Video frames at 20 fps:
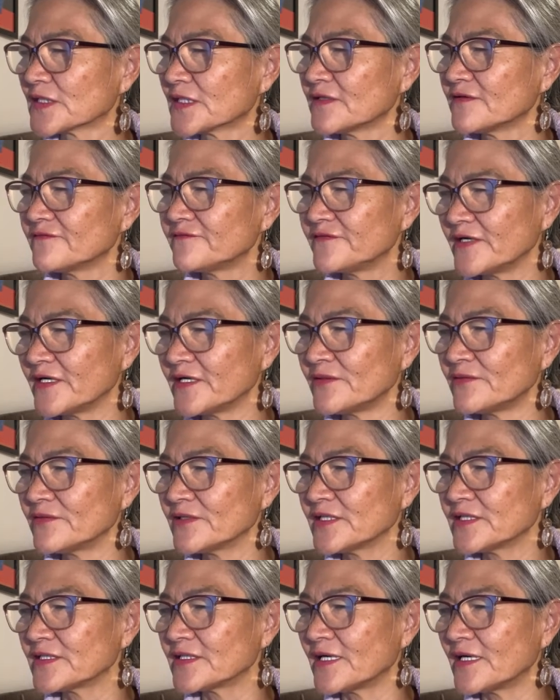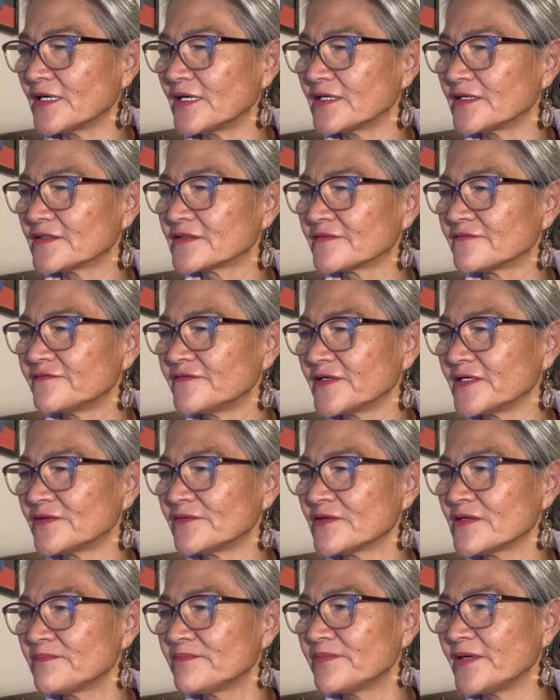Very,
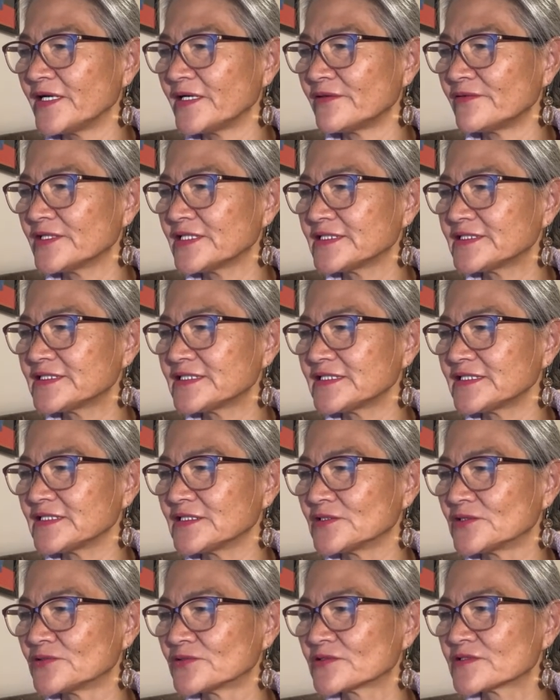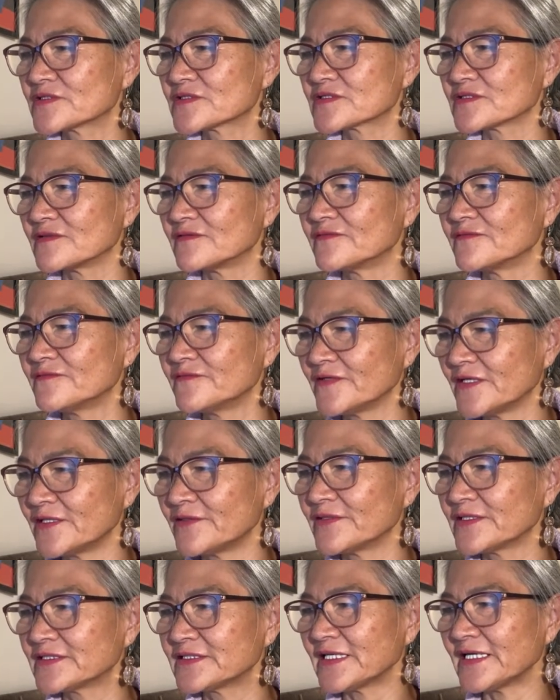very berry tea looks
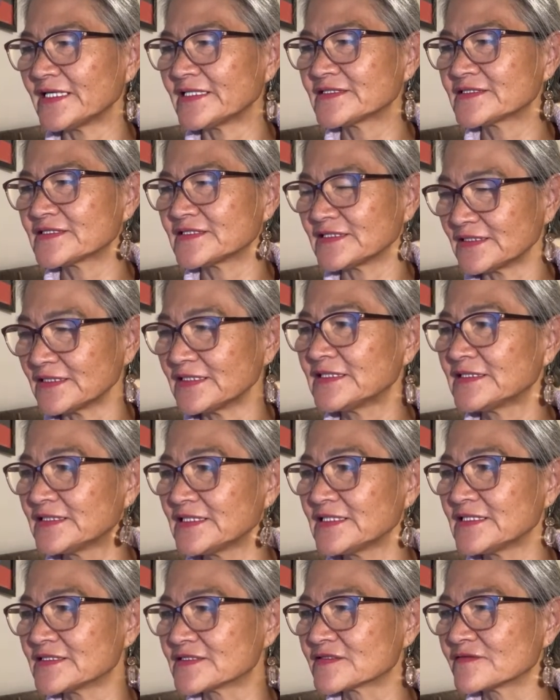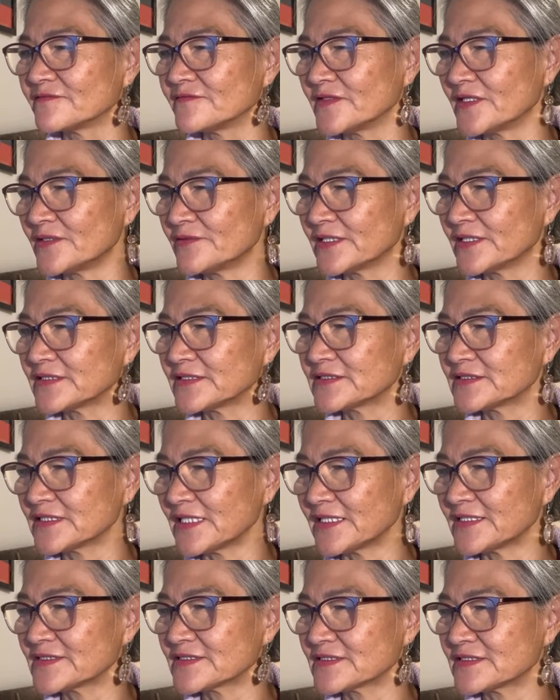very tasty. It is very
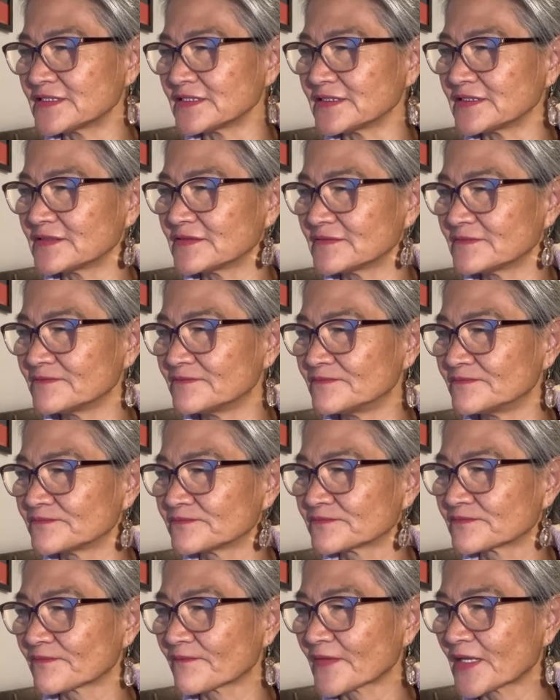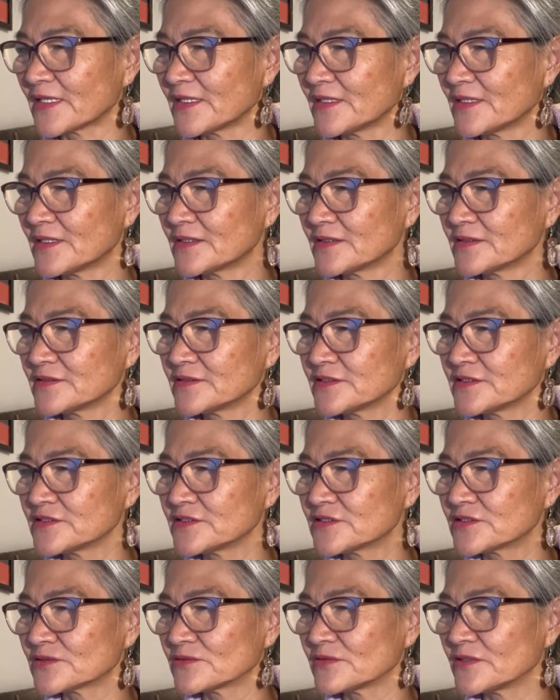tasty. Did
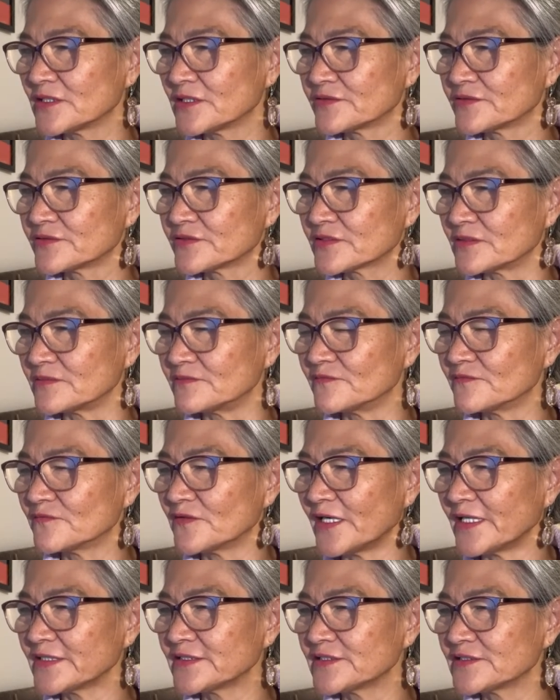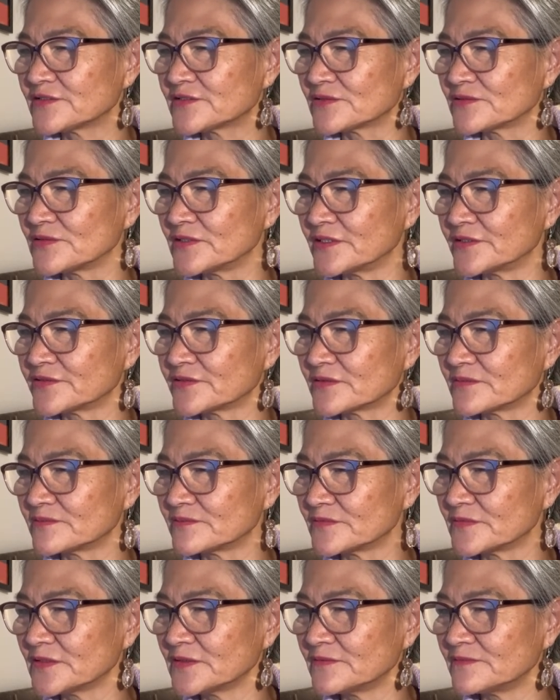you learn them? Why did you learn
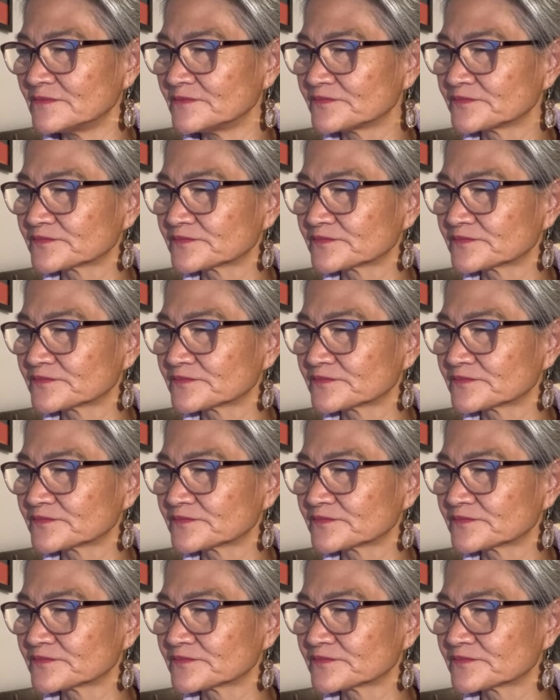them?